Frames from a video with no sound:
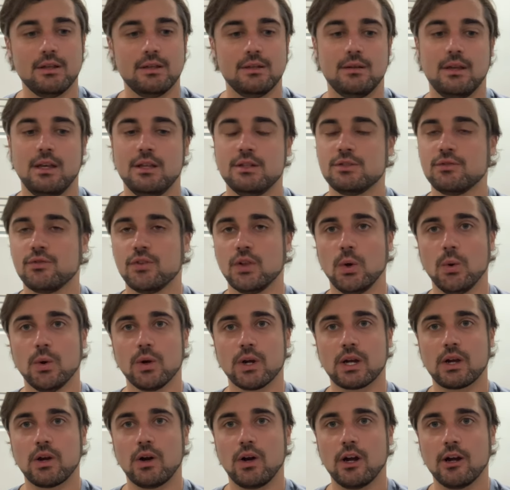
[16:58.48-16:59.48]
It's
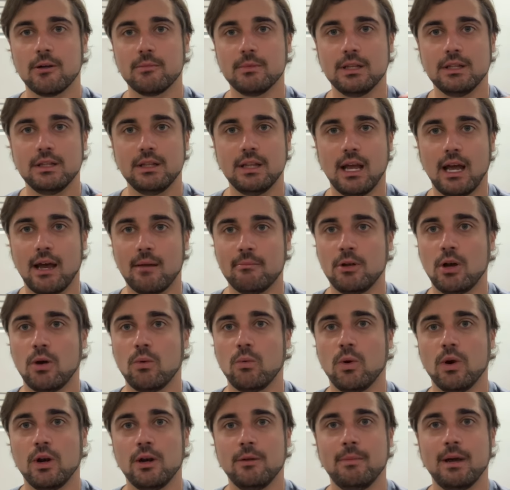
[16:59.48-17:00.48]
fluorocarbon. I'm not
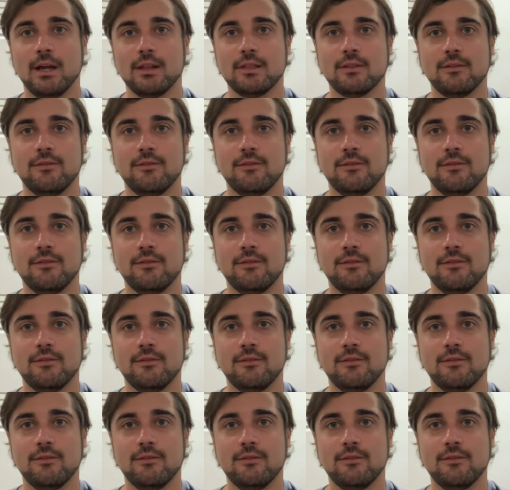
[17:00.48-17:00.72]
worried about the